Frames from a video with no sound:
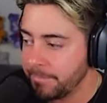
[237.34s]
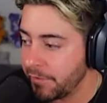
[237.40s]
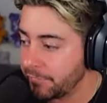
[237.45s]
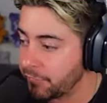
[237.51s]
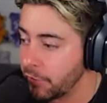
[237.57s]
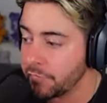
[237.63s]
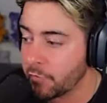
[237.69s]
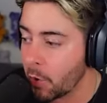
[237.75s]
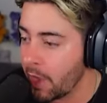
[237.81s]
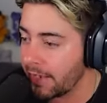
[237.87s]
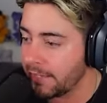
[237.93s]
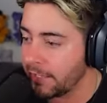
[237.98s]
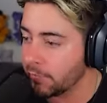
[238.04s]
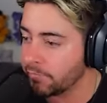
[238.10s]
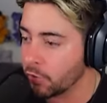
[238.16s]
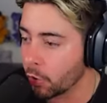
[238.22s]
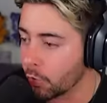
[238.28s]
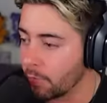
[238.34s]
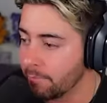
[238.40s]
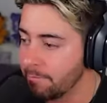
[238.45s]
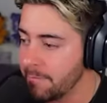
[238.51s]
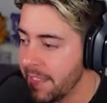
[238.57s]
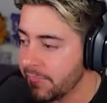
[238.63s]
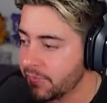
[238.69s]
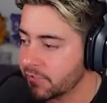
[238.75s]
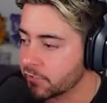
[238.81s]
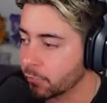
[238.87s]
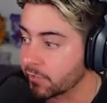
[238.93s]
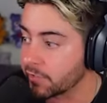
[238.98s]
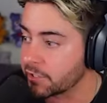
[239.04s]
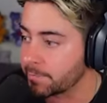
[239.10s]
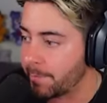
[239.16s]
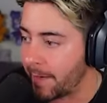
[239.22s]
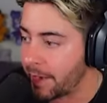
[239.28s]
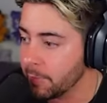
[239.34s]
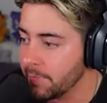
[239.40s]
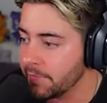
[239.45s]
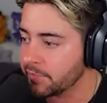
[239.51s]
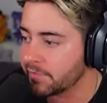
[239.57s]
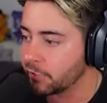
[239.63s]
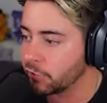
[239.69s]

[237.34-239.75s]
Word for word: if you've got any of your own myths or experiments